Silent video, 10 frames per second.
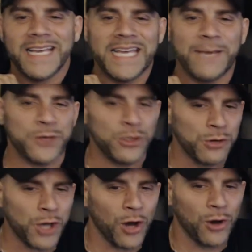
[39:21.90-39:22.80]
If
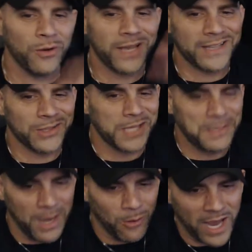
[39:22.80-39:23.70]
you go and look
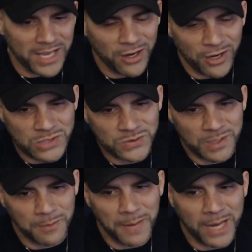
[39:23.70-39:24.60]
at my white cars,
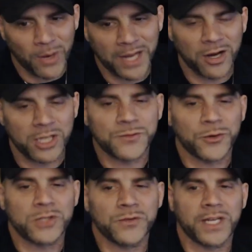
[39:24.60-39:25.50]
some of my white cars'
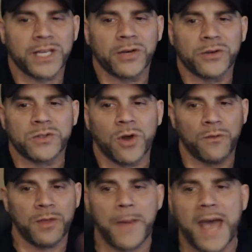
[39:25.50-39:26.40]
first videos
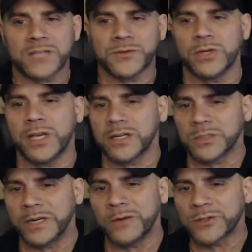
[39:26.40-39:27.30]
over the past few
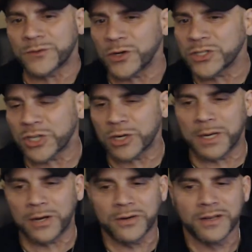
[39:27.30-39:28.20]
years when it was first
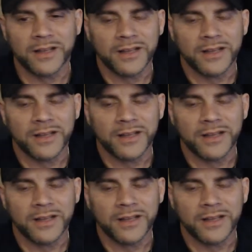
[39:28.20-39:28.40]
turboed,